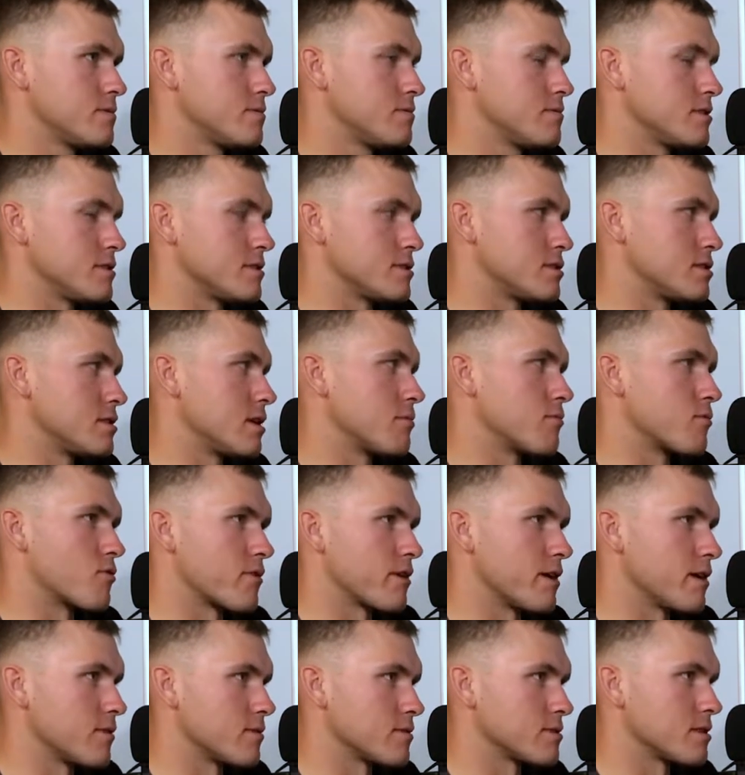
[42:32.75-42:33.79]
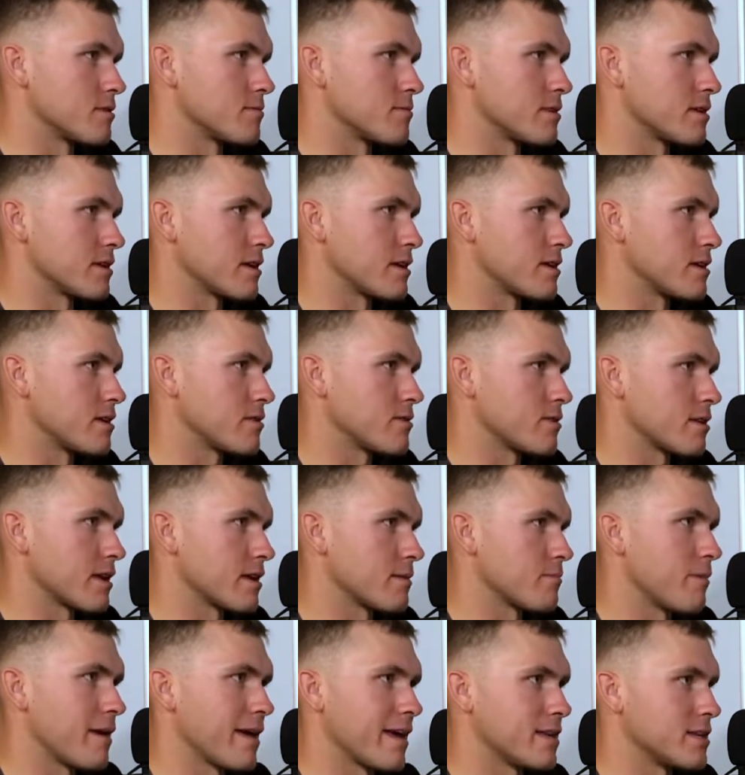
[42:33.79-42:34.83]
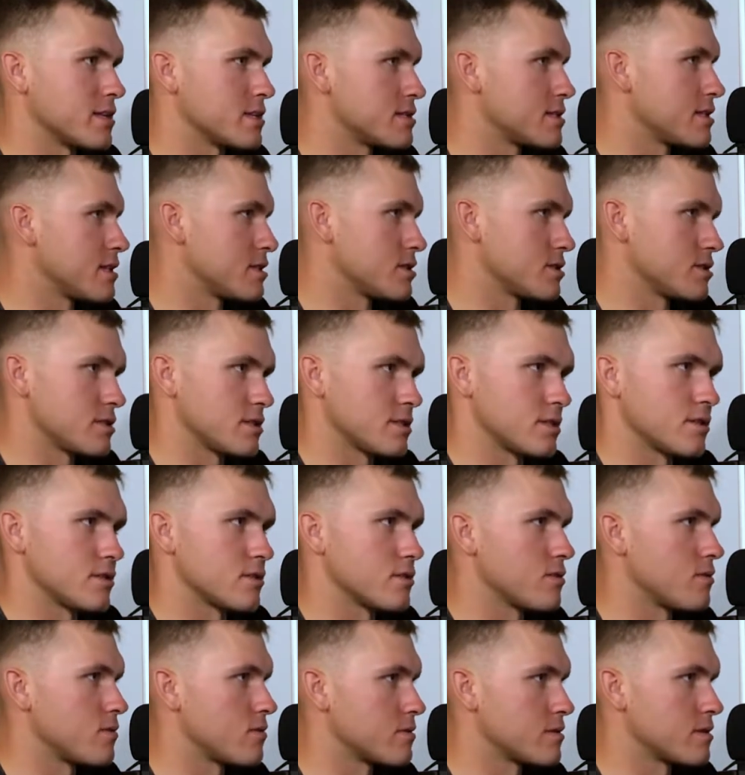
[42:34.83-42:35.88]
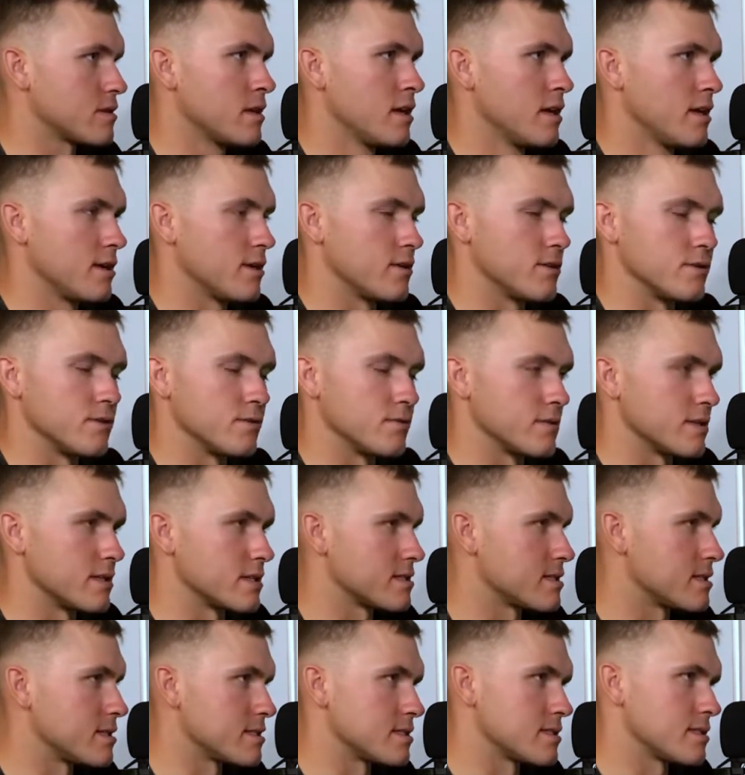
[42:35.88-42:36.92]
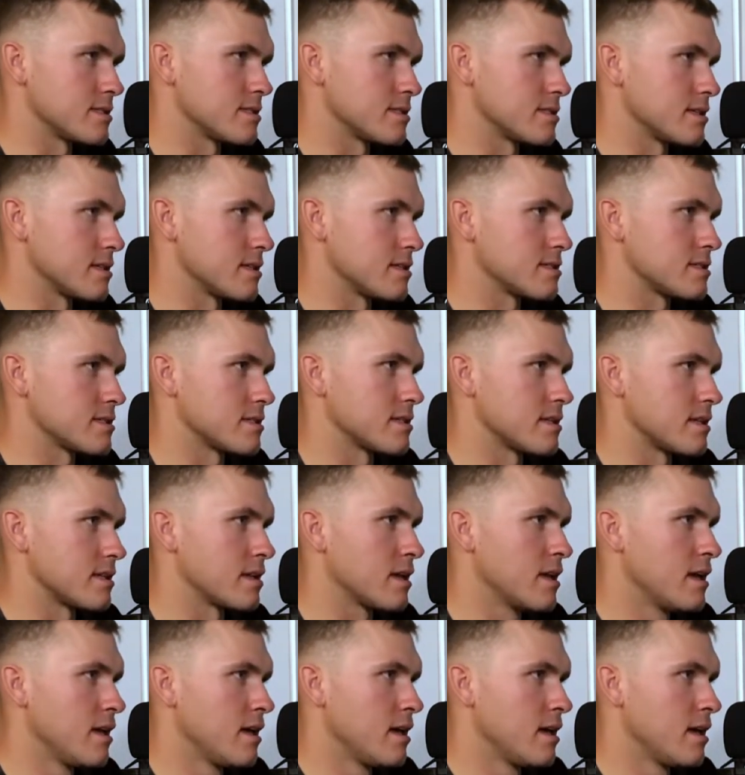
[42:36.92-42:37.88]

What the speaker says: this submarine or something, and you're like making decisions and you're doing this, and then,